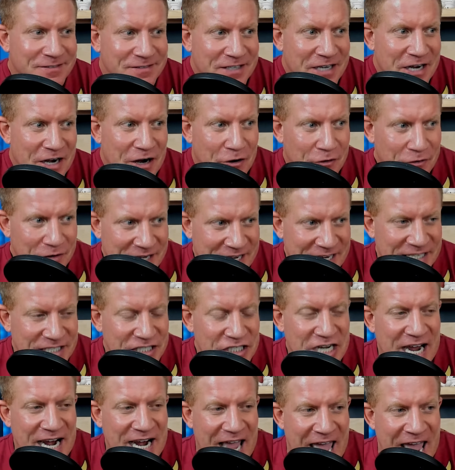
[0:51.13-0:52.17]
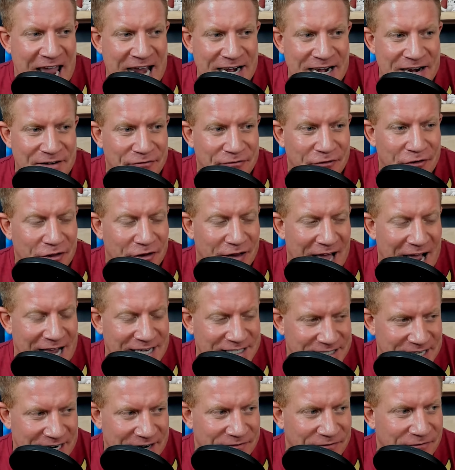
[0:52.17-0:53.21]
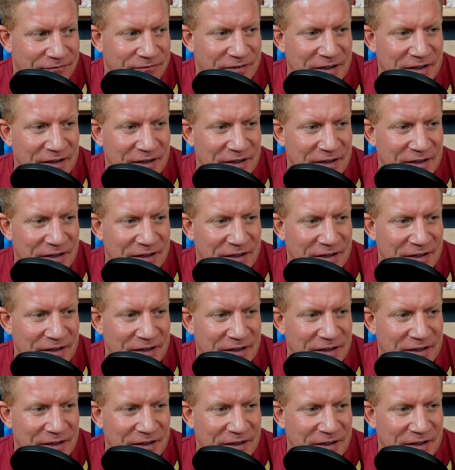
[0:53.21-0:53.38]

you know, he just kind of ate it for the last like